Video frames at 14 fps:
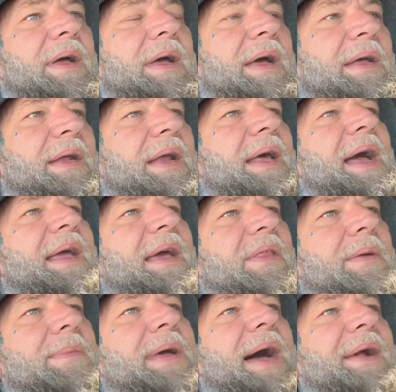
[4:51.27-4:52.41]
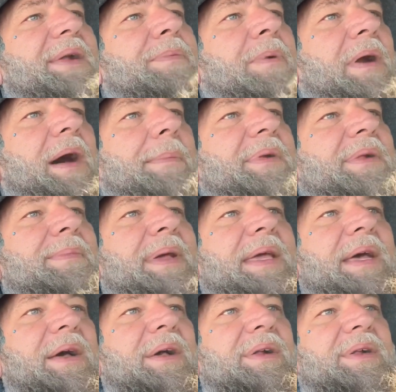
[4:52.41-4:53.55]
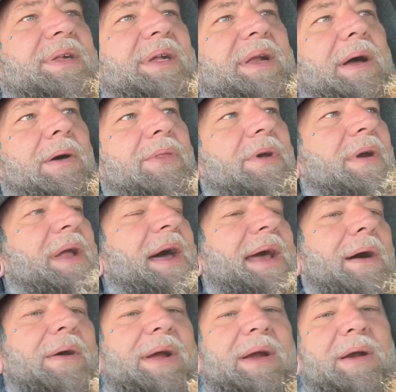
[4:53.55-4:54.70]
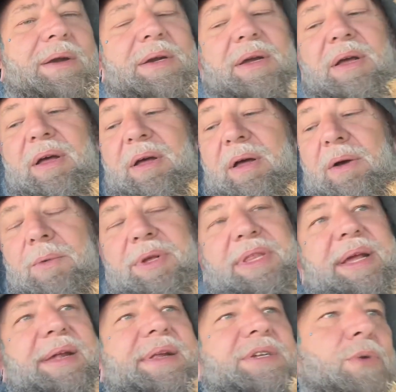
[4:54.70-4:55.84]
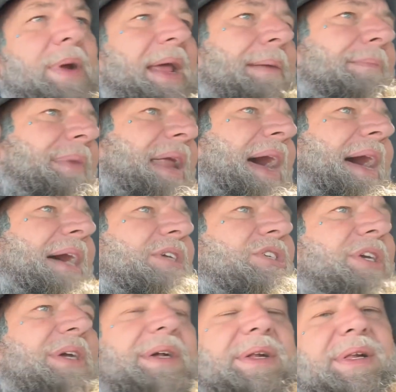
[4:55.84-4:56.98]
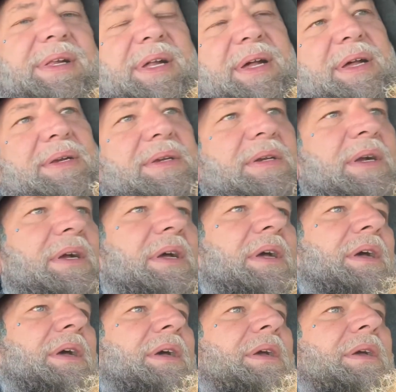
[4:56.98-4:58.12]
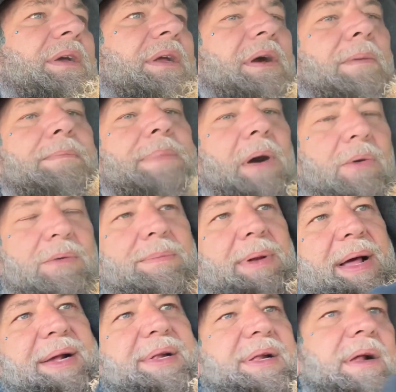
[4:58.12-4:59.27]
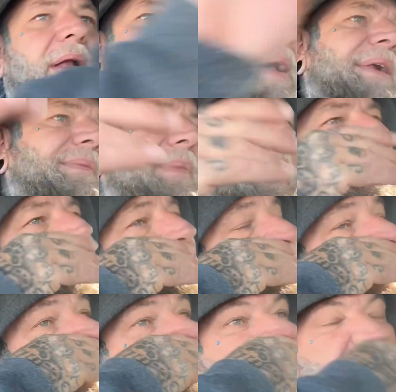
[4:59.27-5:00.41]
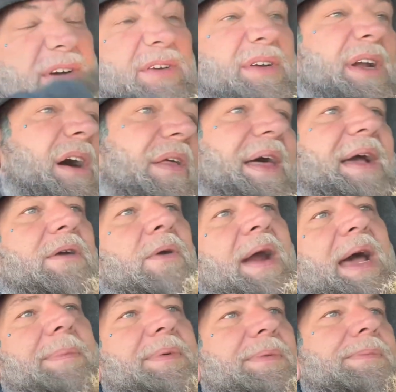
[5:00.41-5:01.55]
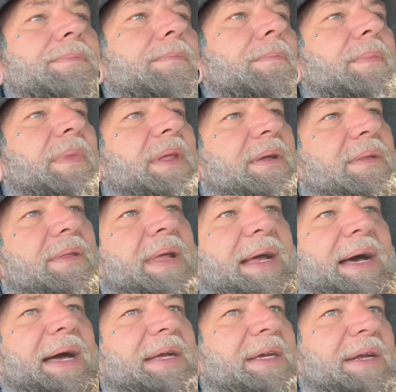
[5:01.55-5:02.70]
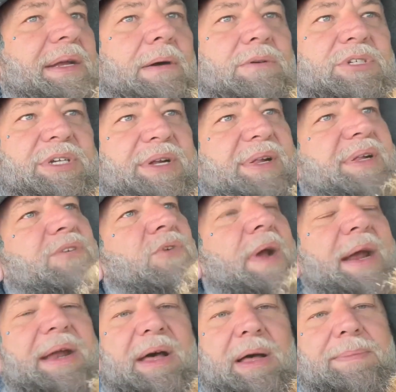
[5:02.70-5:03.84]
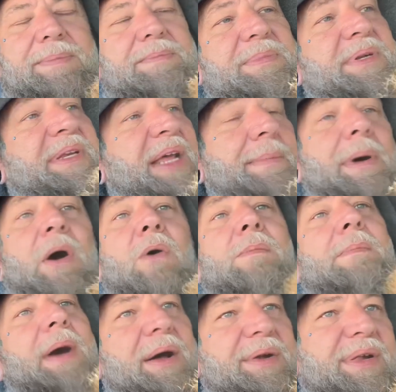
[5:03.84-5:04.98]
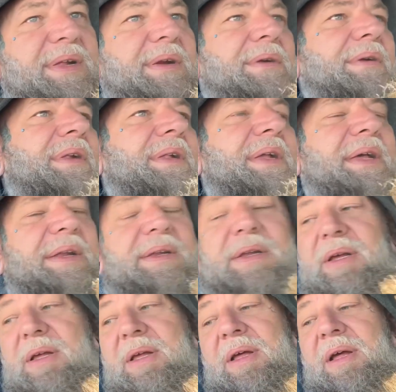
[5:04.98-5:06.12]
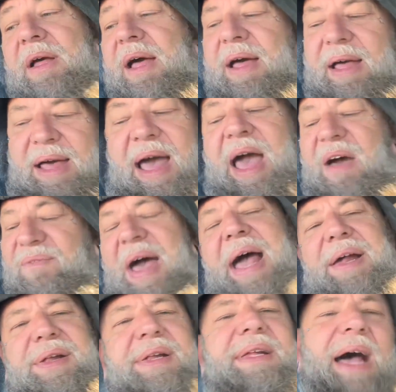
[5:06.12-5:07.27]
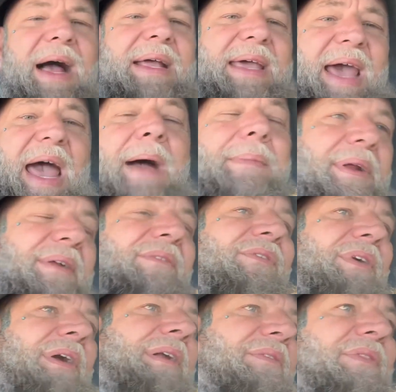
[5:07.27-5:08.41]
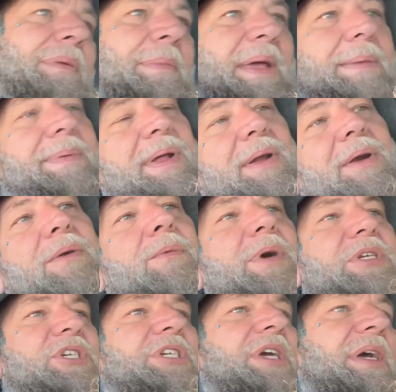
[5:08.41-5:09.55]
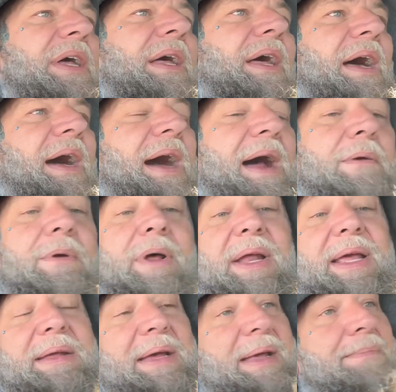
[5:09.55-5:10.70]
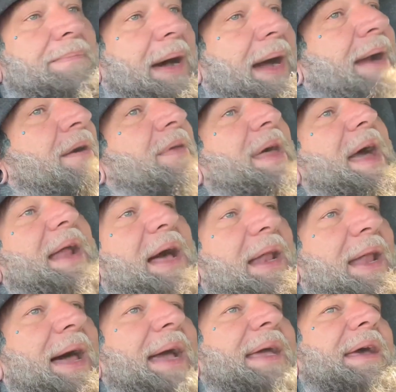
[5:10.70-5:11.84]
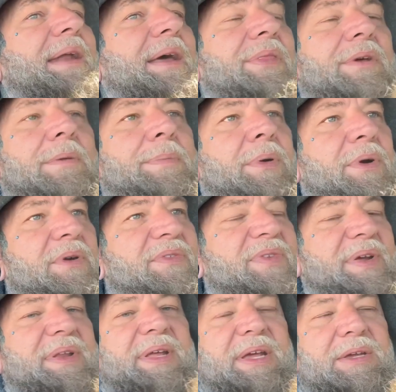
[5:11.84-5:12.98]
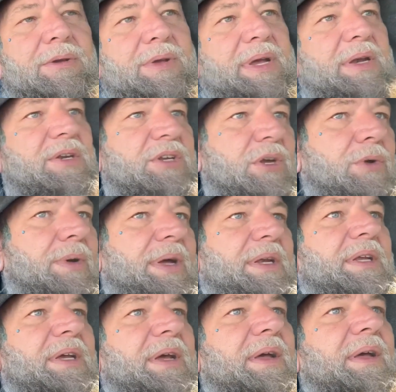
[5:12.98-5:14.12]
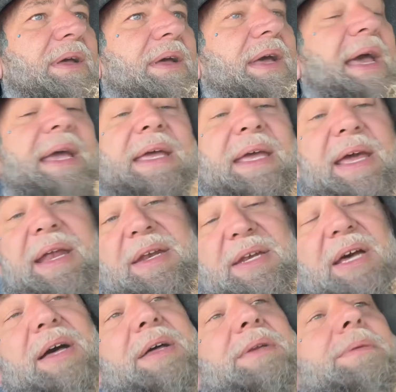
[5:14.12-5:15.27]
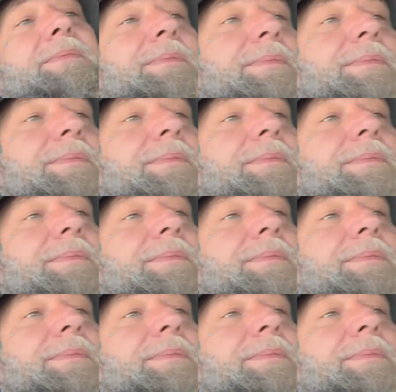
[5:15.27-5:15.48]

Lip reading: I give them guys props because, you know, they're not out here with extreme dashes and, you know, bolting plexiglass behind the windshield and all that crap. They got, you know, just straight up demo monsters that half-ass stock cabin in front of the B pillar, which I really admire that. I like it. And they're proving that you can do it and get it done.